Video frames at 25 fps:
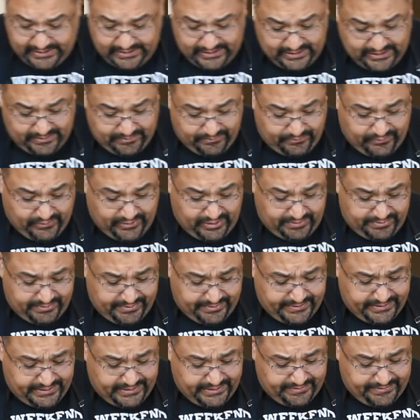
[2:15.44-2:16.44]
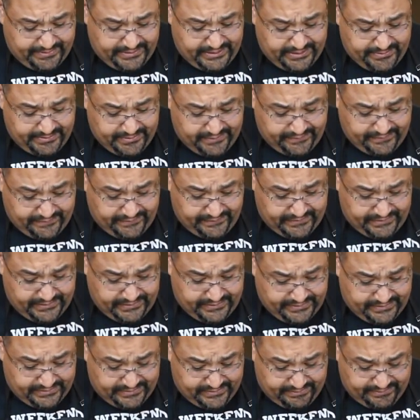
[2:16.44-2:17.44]
I'm probably going to be able to
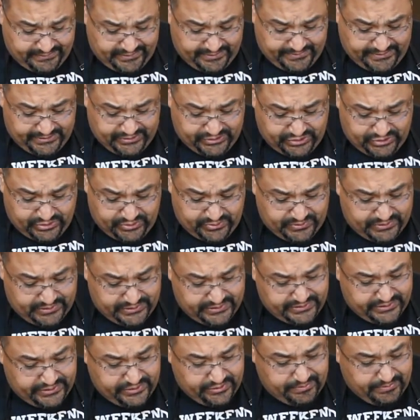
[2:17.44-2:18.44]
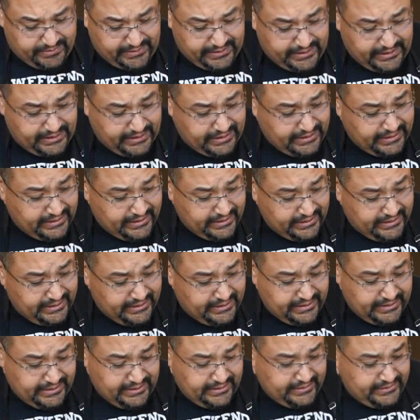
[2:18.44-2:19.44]
fit maybe two in the cedar plank.
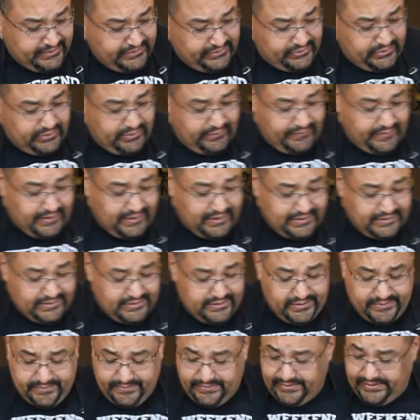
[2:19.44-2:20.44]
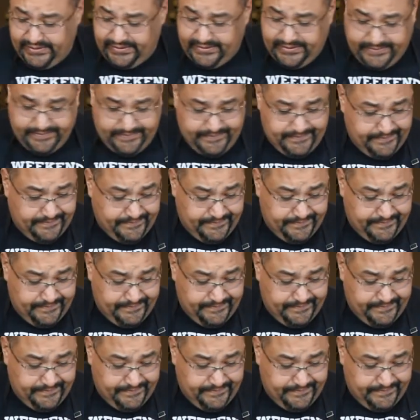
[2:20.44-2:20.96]
So I've got some um,